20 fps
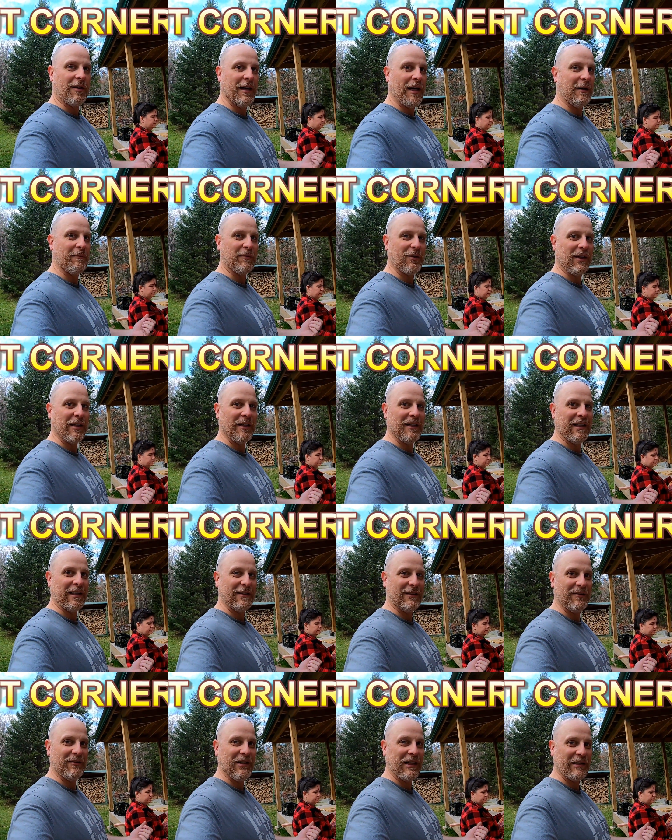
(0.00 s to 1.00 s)
I'm trying to get
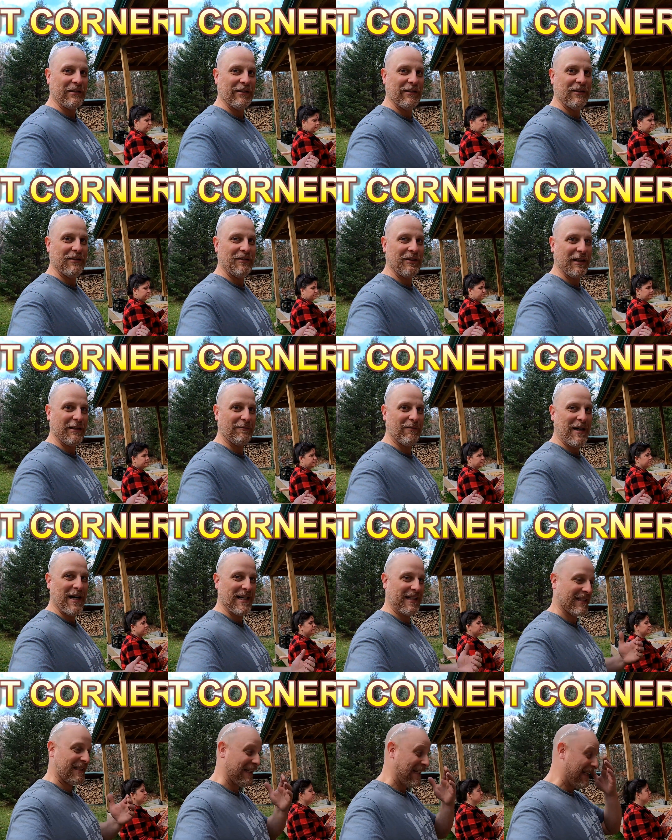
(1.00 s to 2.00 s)
the checks in the check
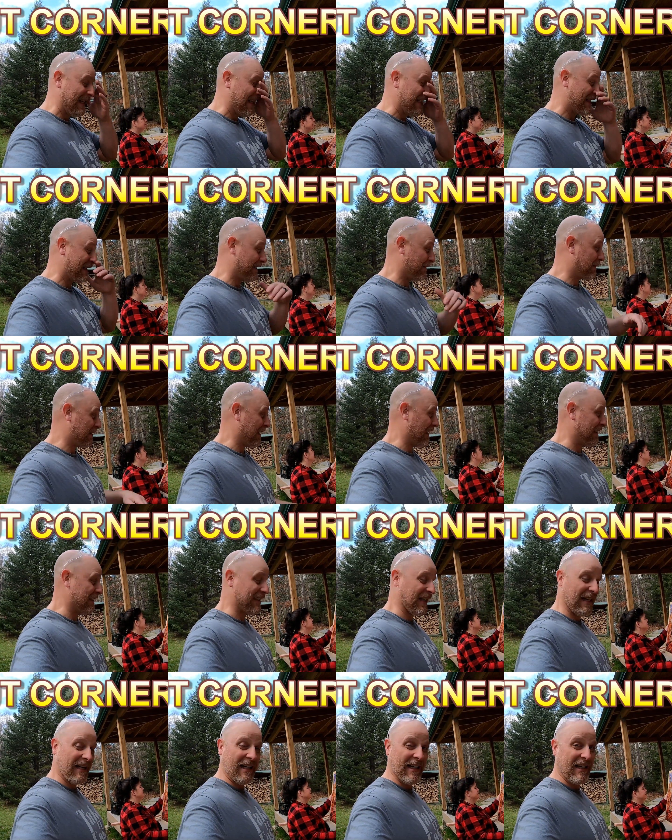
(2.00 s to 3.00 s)
box, and sometimes
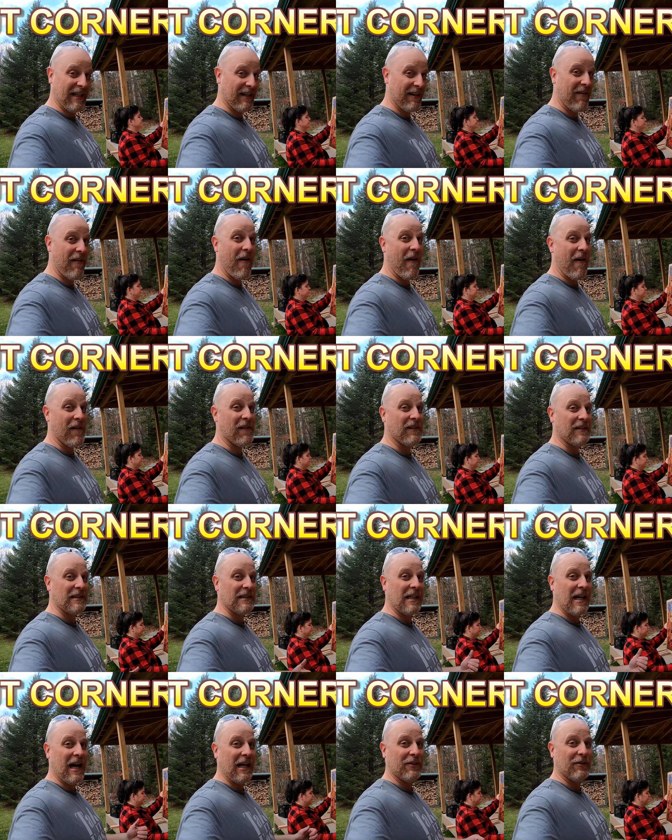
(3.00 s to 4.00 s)
I
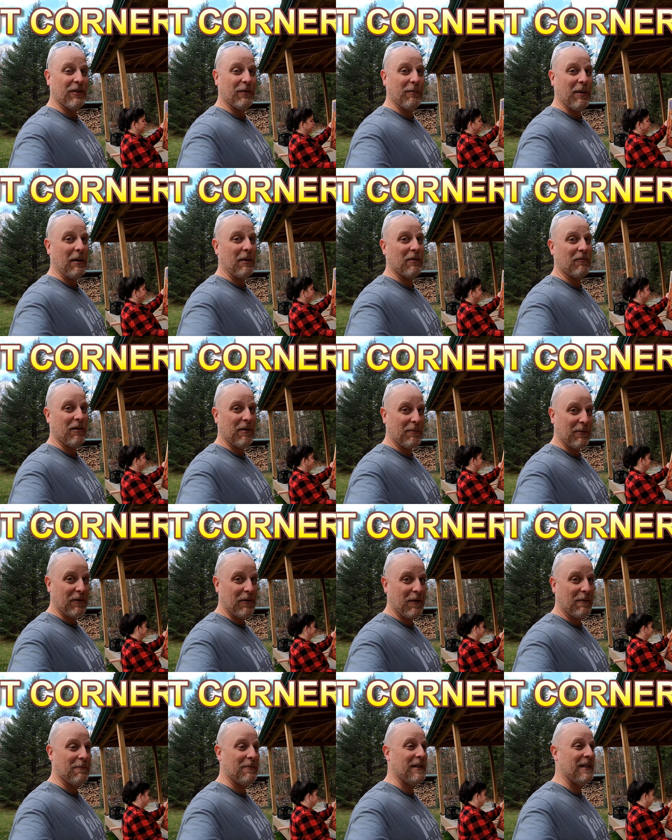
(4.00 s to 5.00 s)
should probably rip
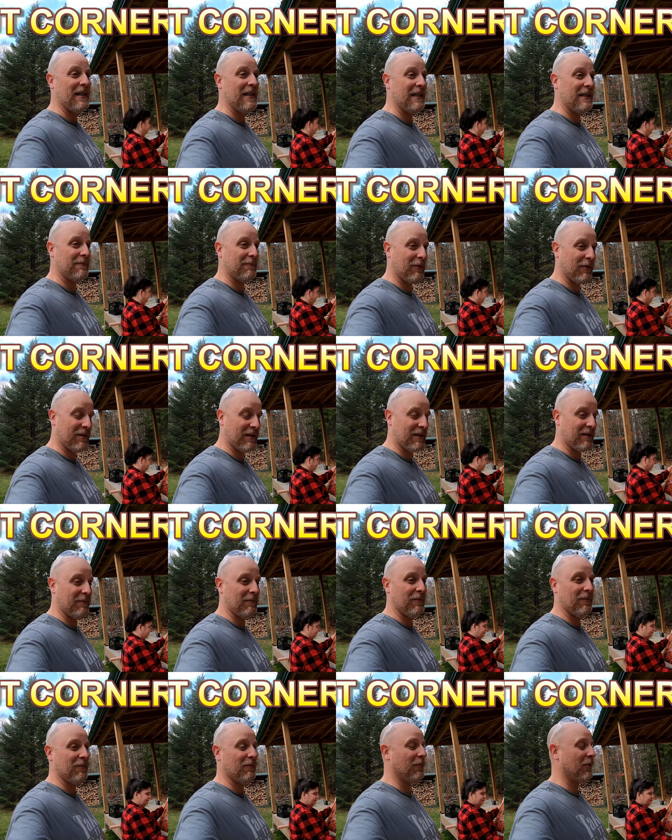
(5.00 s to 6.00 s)
another piece, put
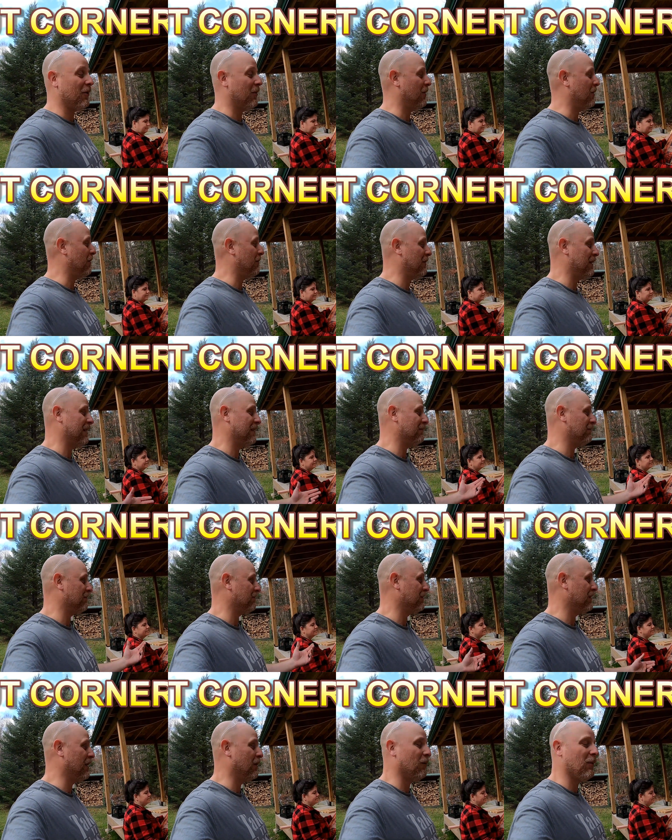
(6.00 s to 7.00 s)
some more, but
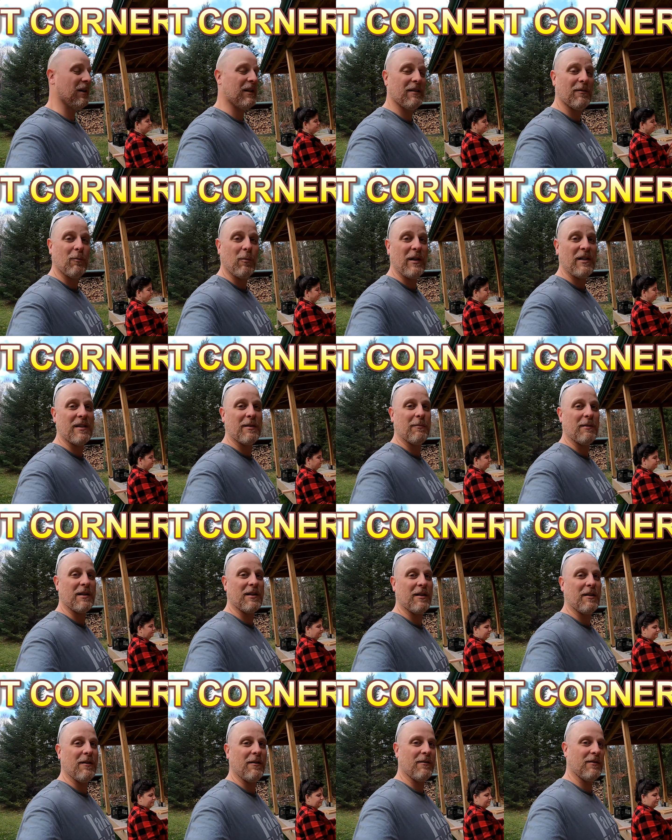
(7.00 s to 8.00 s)
you know what, wasted
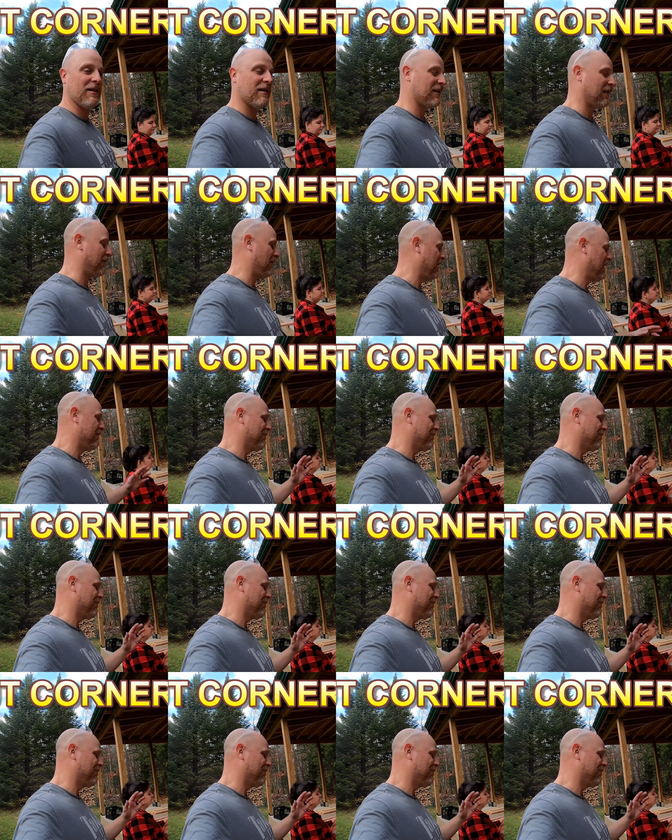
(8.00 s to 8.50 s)
material and stuff.